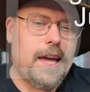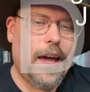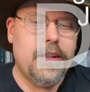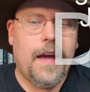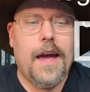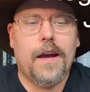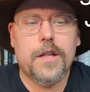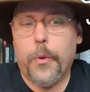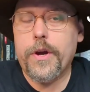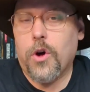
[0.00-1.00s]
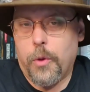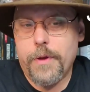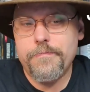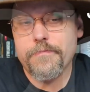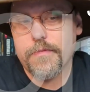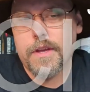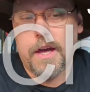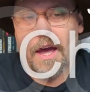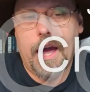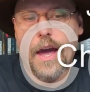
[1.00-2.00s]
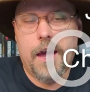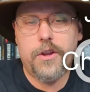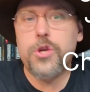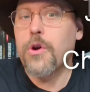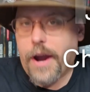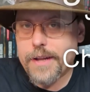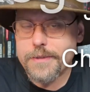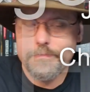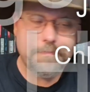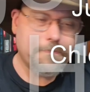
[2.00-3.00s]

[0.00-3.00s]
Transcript: Head, and Chloe Coleman, and Hugh Grant.